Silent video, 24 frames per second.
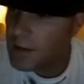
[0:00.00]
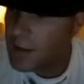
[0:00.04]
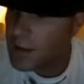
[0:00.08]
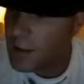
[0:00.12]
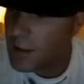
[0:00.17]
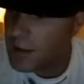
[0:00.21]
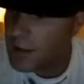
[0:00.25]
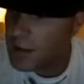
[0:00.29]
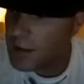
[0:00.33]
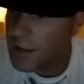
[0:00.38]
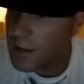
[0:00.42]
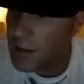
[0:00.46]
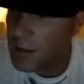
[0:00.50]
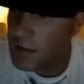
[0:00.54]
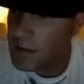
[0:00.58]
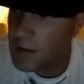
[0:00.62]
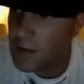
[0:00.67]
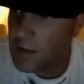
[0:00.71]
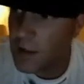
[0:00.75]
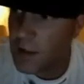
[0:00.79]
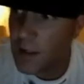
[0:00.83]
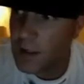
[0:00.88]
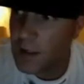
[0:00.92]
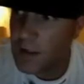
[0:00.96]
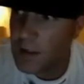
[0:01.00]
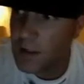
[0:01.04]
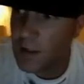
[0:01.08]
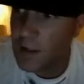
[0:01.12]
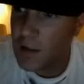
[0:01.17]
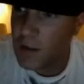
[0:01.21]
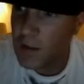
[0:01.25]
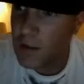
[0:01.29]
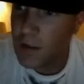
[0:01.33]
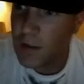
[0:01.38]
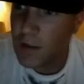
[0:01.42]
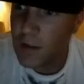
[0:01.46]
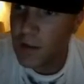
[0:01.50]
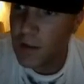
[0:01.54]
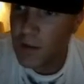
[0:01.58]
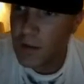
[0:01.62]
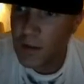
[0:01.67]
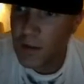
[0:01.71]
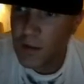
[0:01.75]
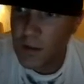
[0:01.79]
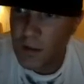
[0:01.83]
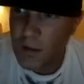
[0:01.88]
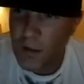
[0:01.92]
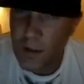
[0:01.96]
uh, destination
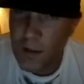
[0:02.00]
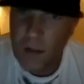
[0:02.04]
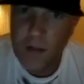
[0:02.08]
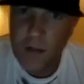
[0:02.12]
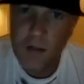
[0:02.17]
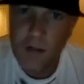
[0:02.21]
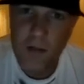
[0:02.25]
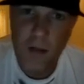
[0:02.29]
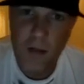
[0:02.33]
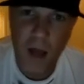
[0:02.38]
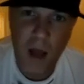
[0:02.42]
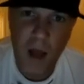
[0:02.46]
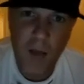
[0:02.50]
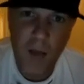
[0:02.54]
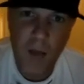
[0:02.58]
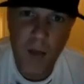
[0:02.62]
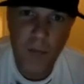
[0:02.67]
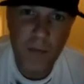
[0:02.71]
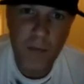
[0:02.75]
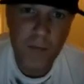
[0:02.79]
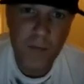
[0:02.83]
uh, stop.